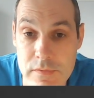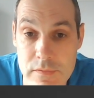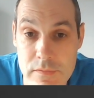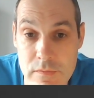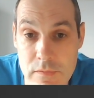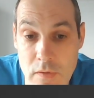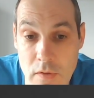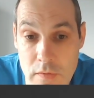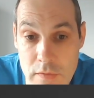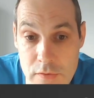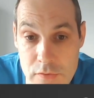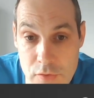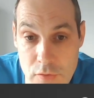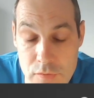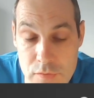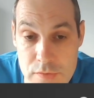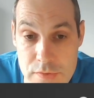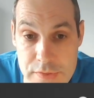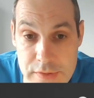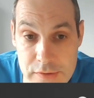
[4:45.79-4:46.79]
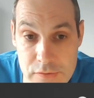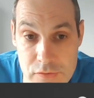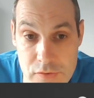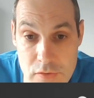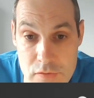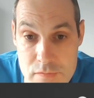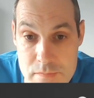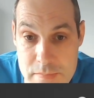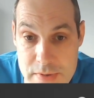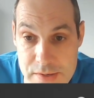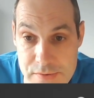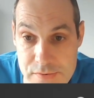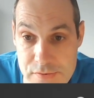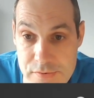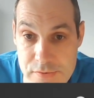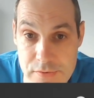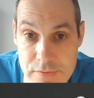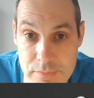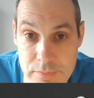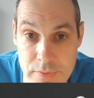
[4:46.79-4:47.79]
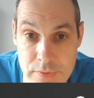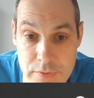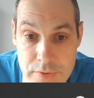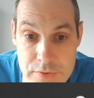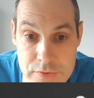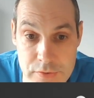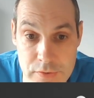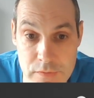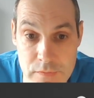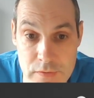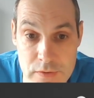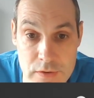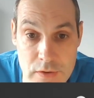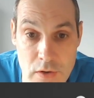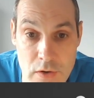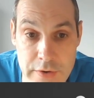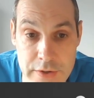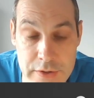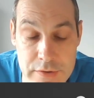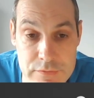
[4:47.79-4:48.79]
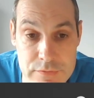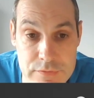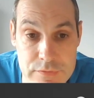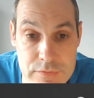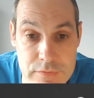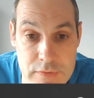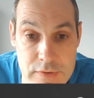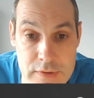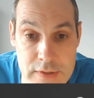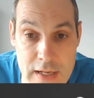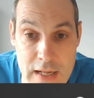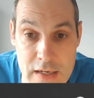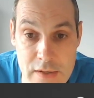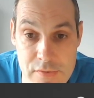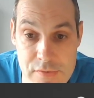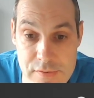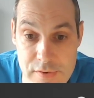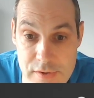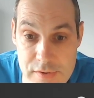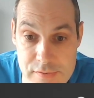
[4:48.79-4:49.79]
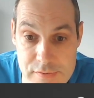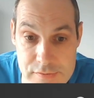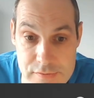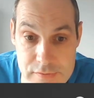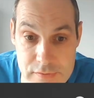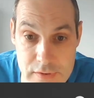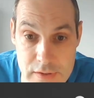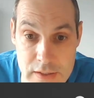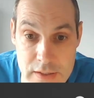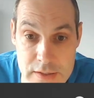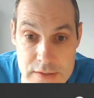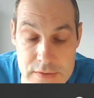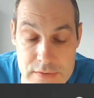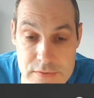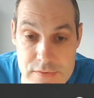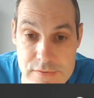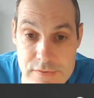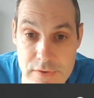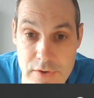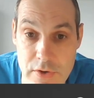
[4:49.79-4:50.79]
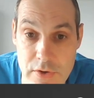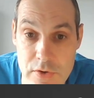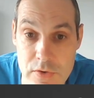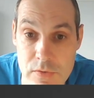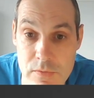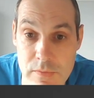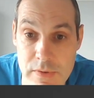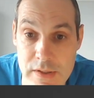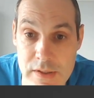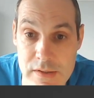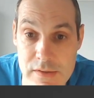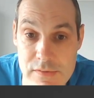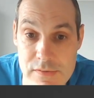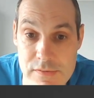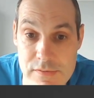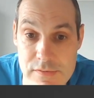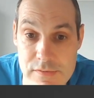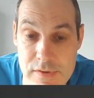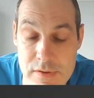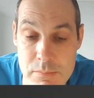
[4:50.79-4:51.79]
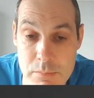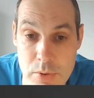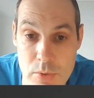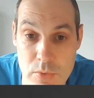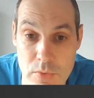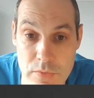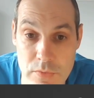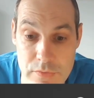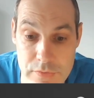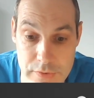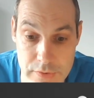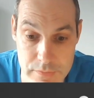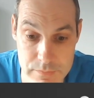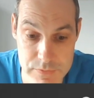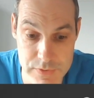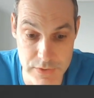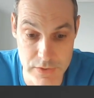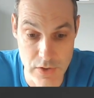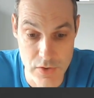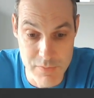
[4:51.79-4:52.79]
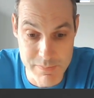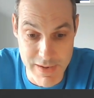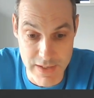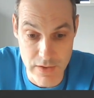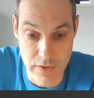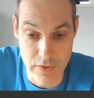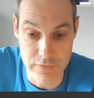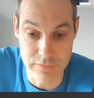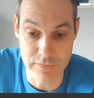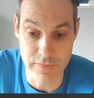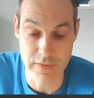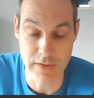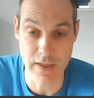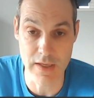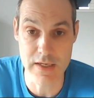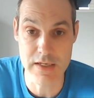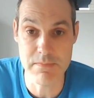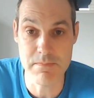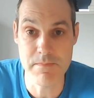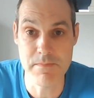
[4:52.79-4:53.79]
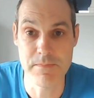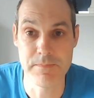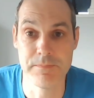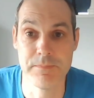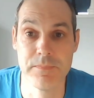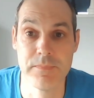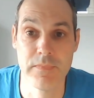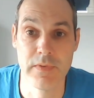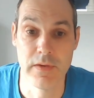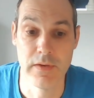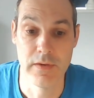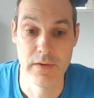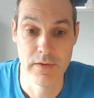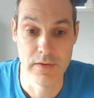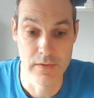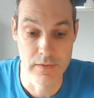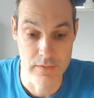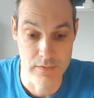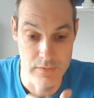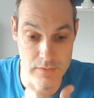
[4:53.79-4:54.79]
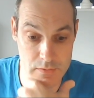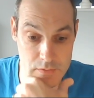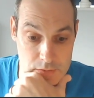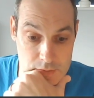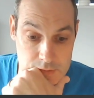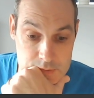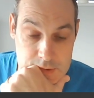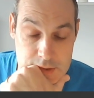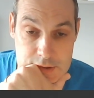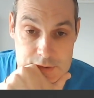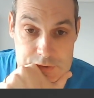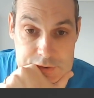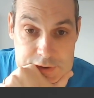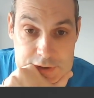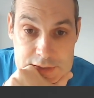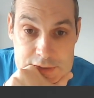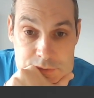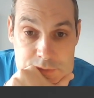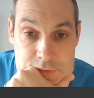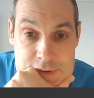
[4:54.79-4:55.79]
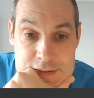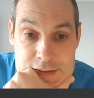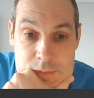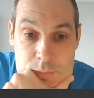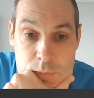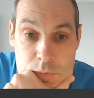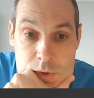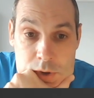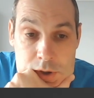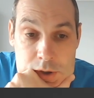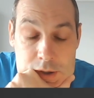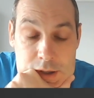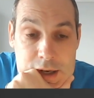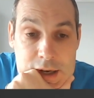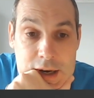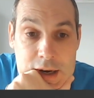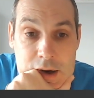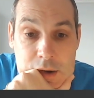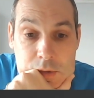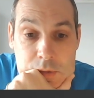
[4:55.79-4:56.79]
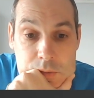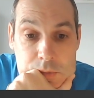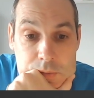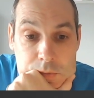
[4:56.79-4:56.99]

There's often things I've missed when I do the live analysis, and so it's important to go back over the game and actually really work out